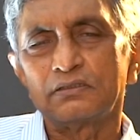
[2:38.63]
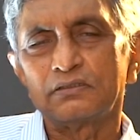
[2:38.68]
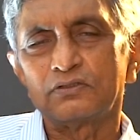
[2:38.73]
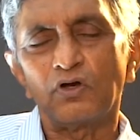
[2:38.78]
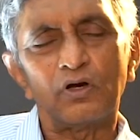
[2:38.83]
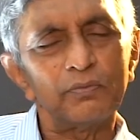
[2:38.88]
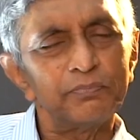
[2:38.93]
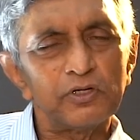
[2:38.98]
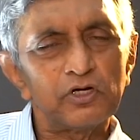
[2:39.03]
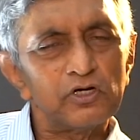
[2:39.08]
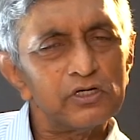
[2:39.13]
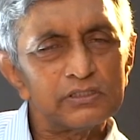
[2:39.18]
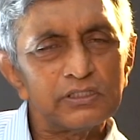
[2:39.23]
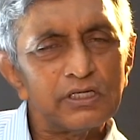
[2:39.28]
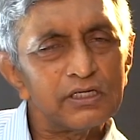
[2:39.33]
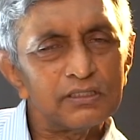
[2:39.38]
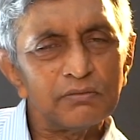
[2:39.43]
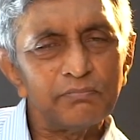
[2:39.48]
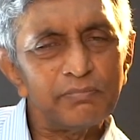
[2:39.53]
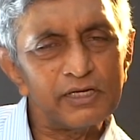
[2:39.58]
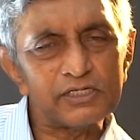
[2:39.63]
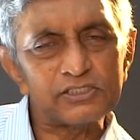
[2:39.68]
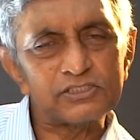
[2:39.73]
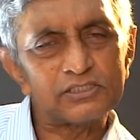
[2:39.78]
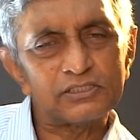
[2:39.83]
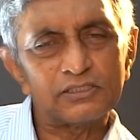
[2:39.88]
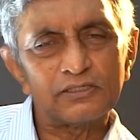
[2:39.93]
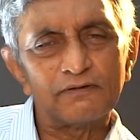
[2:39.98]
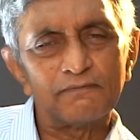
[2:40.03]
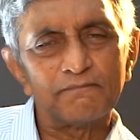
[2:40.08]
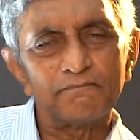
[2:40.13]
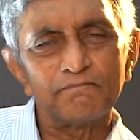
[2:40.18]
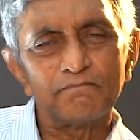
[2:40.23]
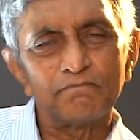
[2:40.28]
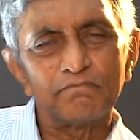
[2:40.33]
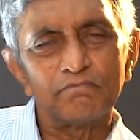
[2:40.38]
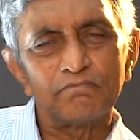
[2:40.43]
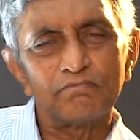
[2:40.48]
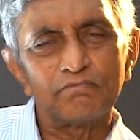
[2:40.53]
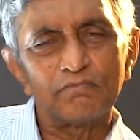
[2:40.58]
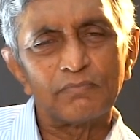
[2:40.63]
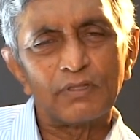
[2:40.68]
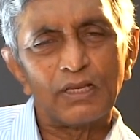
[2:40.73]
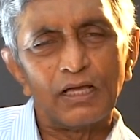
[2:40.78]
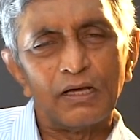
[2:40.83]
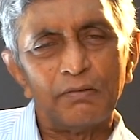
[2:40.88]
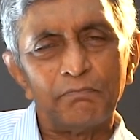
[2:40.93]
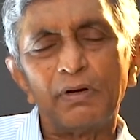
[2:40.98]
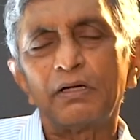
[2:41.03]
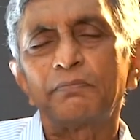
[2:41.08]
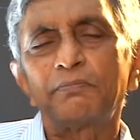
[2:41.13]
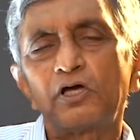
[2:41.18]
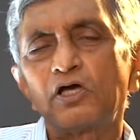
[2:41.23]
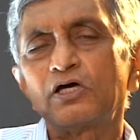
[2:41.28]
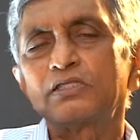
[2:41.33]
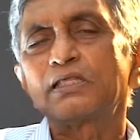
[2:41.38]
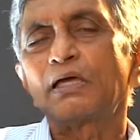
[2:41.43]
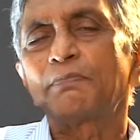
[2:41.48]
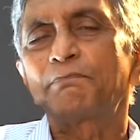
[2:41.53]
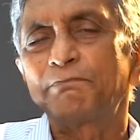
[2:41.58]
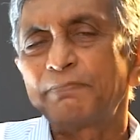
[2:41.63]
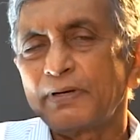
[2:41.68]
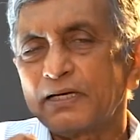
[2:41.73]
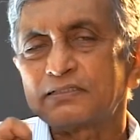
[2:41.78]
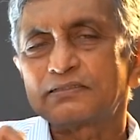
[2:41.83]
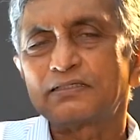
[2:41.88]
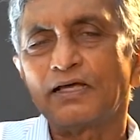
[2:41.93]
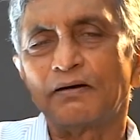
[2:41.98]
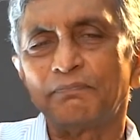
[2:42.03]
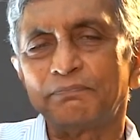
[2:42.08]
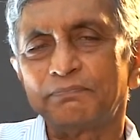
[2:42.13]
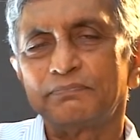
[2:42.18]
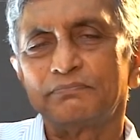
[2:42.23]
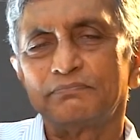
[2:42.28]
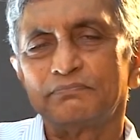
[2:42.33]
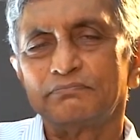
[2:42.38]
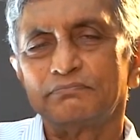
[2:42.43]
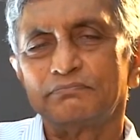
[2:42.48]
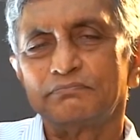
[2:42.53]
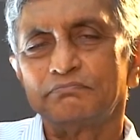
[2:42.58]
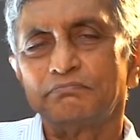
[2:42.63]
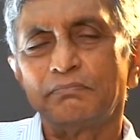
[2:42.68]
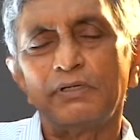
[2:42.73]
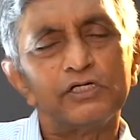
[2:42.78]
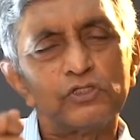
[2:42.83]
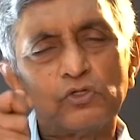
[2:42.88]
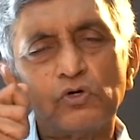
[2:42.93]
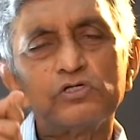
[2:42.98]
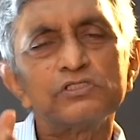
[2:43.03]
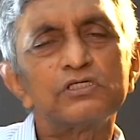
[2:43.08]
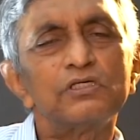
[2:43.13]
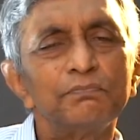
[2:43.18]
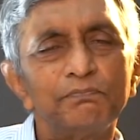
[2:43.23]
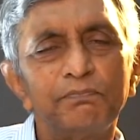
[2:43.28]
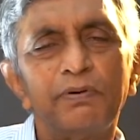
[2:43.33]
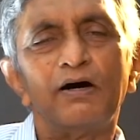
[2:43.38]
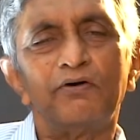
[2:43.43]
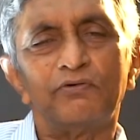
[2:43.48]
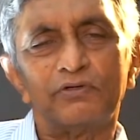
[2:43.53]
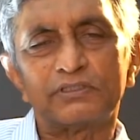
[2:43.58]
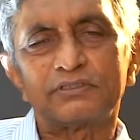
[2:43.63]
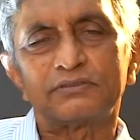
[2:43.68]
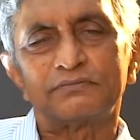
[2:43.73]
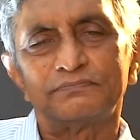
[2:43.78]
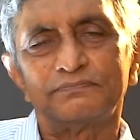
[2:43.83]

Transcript: Not because they are the best, but because they are picked up by those in power.